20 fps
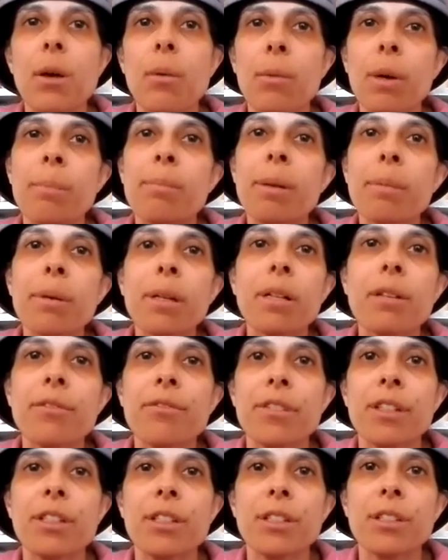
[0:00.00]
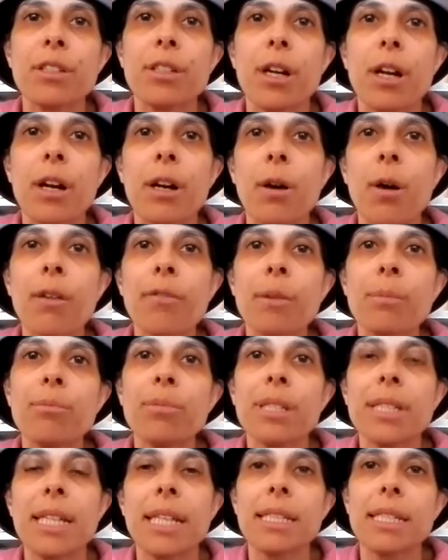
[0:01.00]
where biblical figures are often
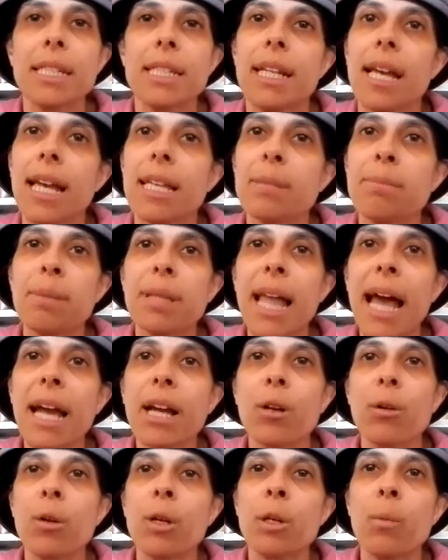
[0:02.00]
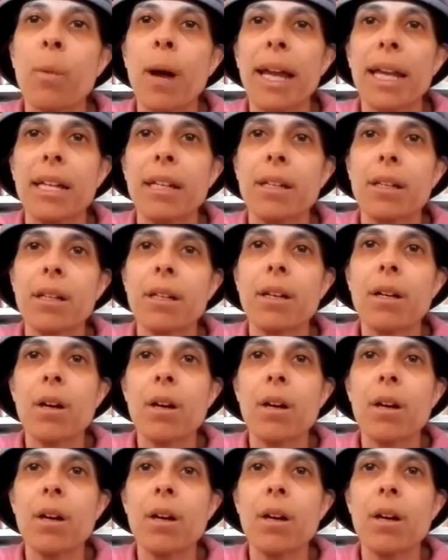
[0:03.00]
presented as black or white,